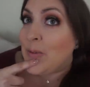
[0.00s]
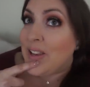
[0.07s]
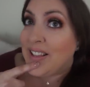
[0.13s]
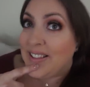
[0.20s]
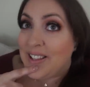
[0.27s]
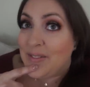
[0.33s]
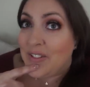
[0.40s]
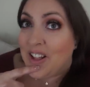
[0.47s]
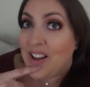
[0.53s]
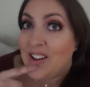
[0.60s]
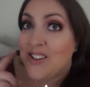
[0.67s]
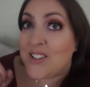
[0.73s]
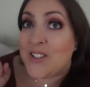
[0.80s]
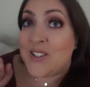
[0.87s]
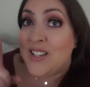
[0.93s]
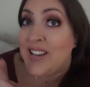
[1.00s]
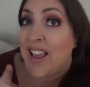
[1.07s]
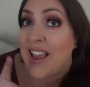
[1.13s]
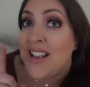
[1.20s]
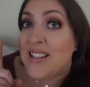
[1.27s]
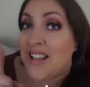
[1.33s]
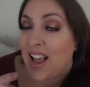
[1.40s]
weekly vlog. So
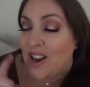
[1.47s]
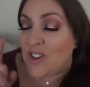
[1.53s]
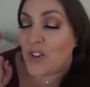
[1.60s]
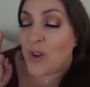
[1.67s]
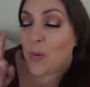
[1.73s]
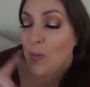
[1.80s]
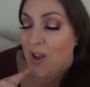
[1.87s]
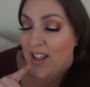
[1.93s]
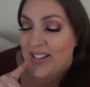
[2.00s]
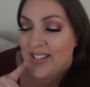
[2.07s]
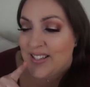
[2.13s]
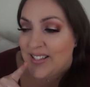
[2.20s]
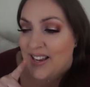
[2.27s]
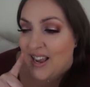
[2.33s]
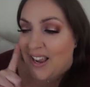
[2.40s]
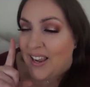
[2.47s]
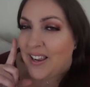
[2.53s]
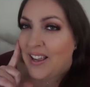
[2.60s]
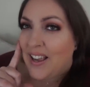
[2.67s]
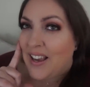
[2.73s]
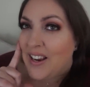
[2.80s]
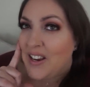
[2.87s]
today is actually
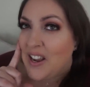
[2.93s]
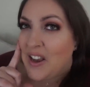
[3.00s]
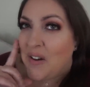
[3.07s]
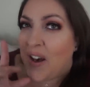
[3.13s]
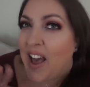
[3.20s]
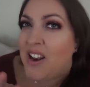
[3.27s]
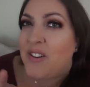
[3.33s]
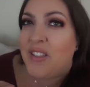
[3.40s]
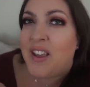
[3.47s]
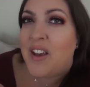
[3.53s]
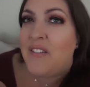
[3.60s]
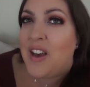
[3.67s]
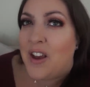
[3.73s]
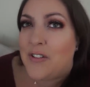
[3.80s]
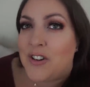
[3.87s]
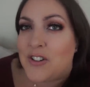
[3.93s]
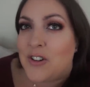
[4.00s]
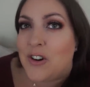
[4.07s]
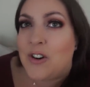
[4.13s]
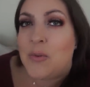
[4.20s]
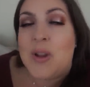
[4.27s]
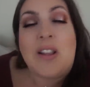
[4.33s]
Wednesday. I know. I don't think I've ever
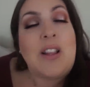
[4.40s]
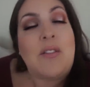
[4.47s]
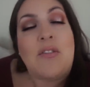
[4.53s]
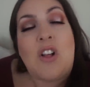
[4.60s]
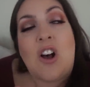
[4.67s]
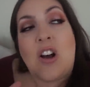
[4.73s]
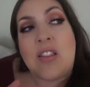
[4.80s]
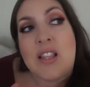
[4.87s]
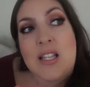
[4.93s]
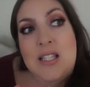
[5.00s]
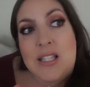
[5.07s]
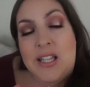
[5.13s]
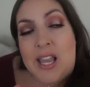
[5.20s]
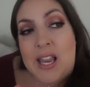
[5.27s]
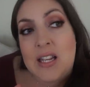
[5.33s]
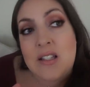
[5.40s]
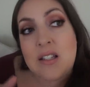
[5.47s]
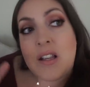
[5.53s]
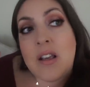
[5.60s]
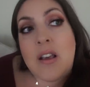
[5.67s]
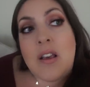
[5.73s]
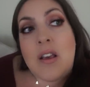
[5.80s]
started a weekly vlog this
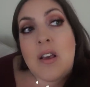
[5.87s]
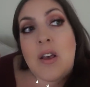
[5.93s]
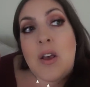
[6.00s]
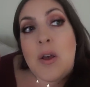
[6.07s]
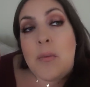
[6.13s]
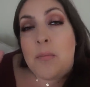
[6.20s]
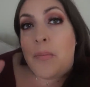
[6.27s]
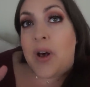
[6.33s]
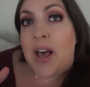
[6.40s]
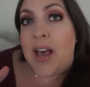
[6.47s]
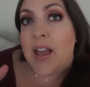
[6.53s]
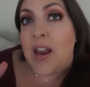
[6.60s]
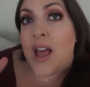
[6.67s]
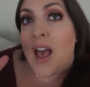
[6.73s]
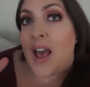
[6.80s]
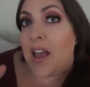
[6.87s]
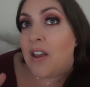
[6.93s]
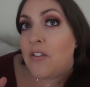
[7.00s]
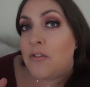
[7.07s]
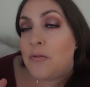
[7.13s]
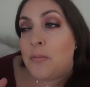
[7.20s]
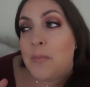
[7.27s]
late, but
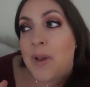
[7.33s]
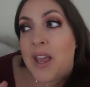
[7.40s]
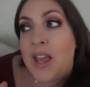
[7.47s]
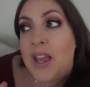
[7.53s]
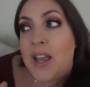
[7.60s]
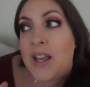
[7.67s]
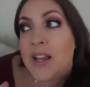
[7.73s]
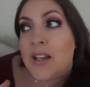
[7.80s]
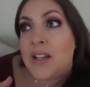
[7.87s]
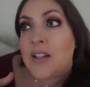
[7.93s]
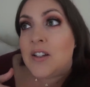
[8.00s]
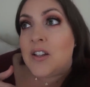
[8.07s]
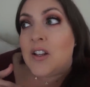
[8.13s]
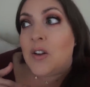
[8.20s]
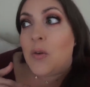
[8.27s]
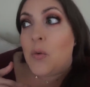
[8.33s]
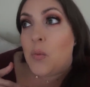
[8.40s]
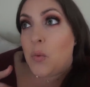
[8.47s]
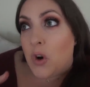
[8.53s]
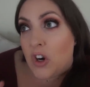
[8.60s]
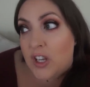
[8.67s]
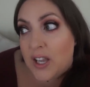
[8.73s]
I've been
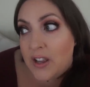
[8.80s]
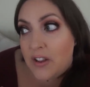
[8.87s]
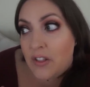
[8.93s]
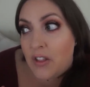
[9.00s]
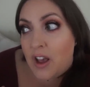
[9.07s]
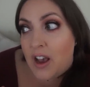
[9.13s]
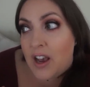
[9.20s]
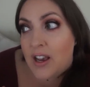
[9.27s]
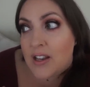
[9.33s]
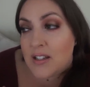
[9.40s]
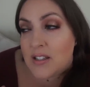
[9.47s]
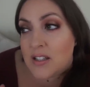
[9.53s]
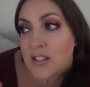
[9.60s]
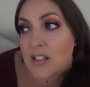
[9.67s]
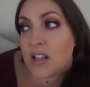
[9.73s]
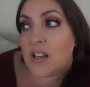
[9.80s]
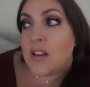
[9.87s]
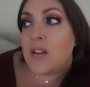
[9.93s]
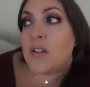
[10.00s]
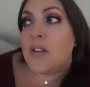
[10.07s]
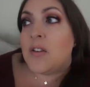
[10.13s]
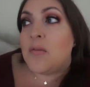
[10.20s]
working a lot.
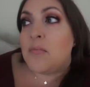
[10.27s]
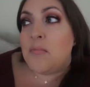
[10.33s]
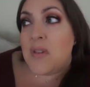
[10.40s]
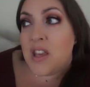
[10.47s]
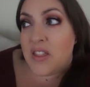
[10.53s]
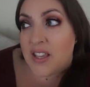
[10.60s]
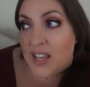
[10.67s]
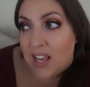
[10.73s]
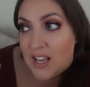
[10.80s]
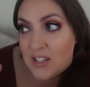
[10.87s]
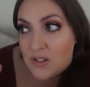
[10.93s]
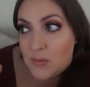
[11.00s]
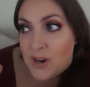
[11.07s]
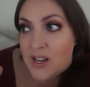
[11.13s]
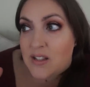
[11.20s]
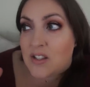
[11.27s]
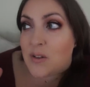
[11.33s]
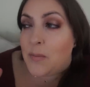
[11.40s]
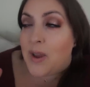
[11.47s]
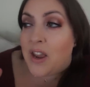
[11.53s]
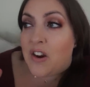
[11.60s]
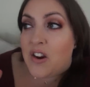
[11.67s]
Me and the kids ran
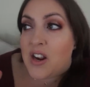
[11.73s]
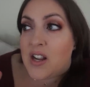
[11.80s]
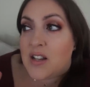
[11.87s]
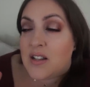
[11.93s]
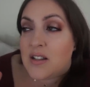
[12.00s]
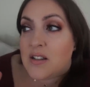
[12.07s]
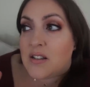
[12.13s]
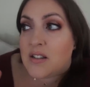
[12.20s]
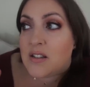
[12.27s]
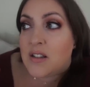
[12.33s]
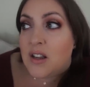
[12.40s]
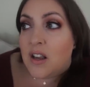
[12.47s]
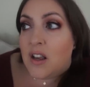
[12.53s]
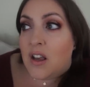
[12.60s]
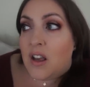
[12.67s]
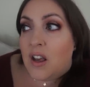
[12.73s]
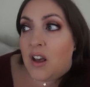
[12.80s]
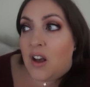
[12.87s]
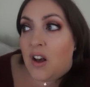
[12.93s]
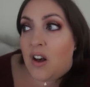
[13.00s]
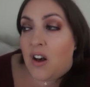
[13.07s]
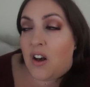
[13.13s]
some errands
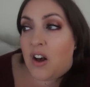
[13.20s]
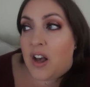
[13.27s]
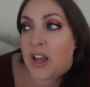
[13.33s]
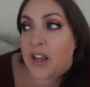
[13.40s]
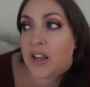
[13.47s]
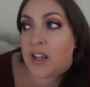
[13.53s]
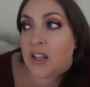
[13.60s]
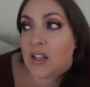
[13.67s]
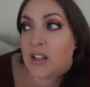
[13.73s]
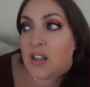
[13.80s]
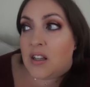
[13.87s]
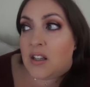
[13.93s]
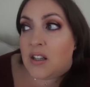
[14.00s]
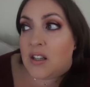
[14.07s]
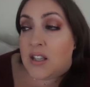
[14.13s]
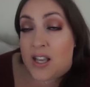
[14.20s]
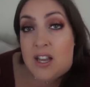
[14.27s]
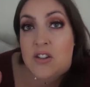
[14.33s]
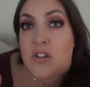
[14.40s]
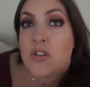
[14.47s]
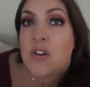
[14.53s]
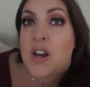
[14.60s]
on
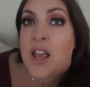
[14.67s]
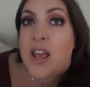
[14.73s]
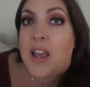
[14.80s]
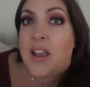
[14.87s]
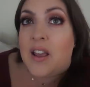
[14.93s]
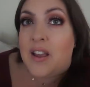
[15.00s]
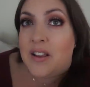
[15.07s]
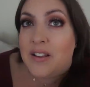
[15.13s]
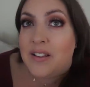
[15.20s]
yesterday.